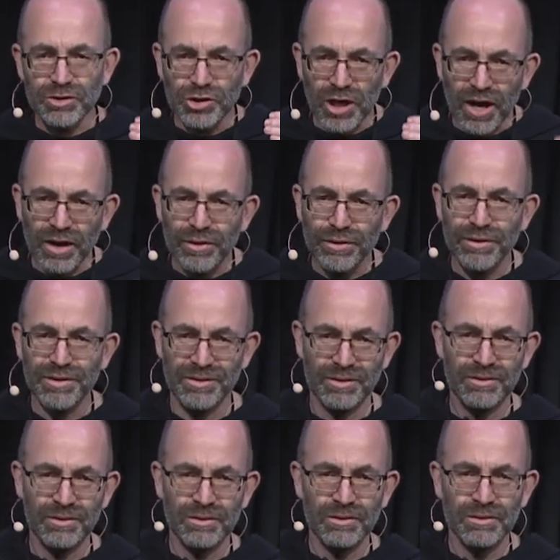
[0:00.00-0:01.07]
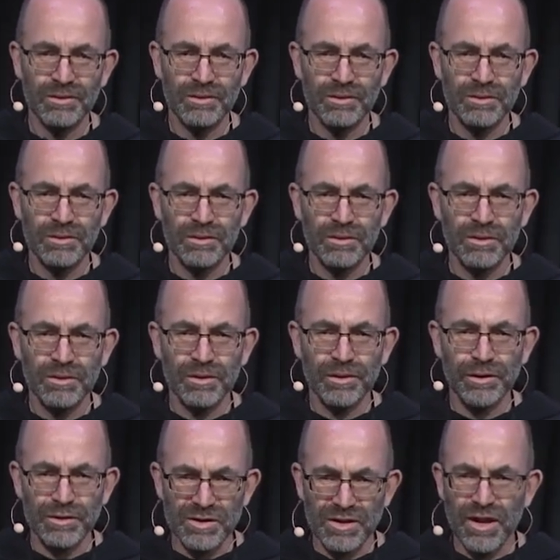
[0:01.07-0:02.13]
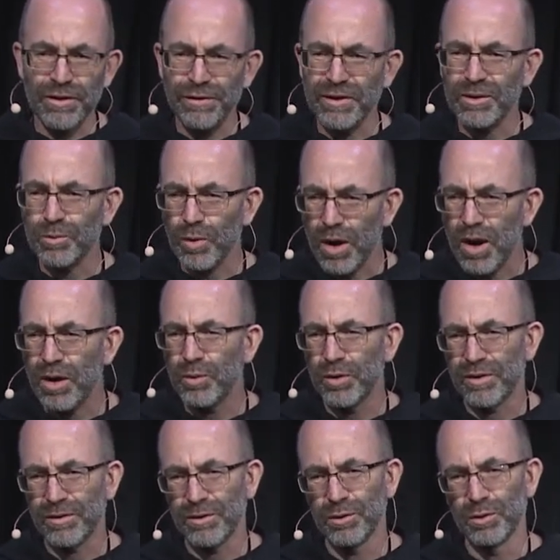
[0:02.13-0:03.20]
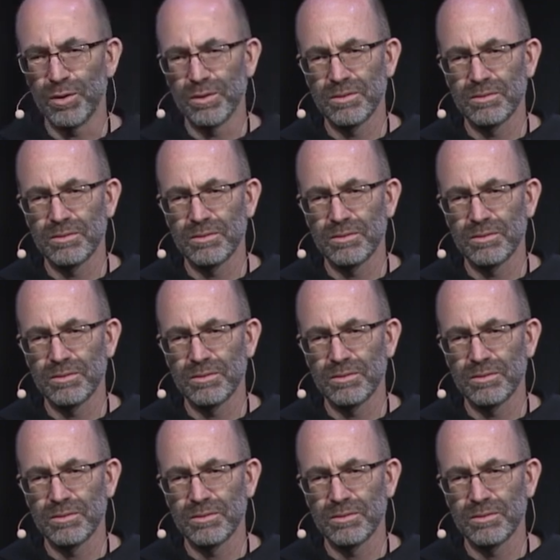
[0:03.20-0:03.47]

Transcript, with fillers: "Jonathan, there's nothing wrong with you."